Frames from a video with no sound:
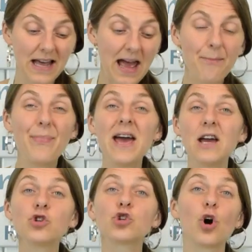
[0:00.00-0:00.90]
a
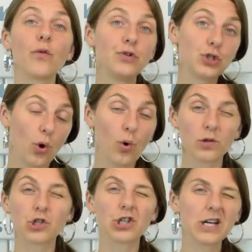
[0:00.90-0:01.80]
pinch of
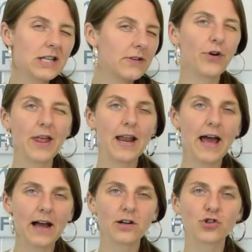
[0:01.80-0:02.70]
salt just for that
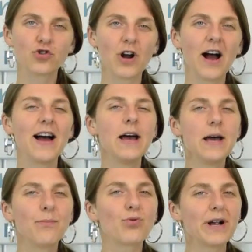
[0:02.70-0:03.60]
extra,
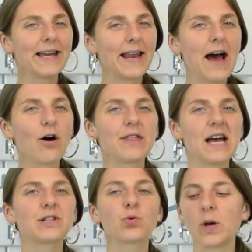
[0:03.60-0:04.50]
bringing out
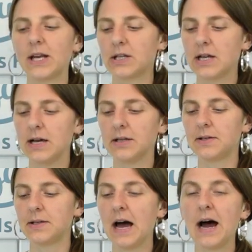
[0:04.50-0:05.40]
that
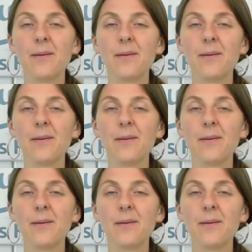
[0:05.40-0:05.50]
sweetness.